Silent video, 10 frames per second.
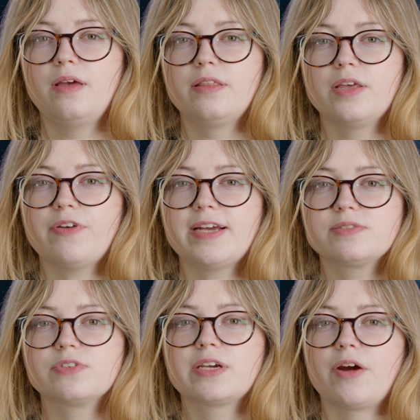They
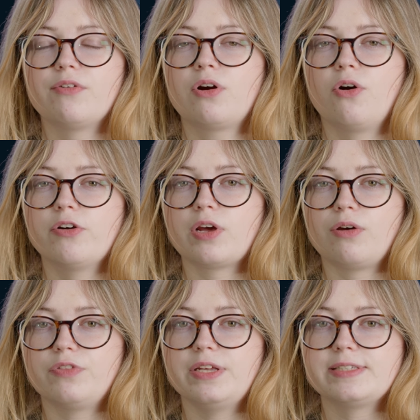effectively get a
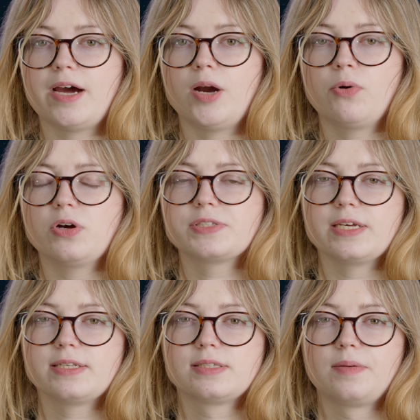recording of the entire
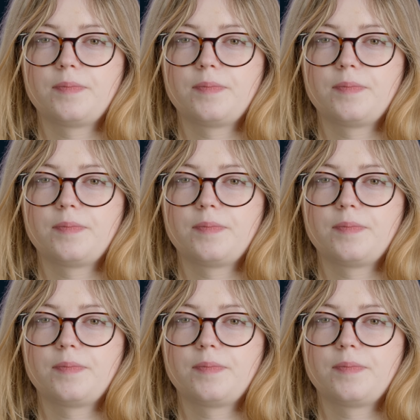process.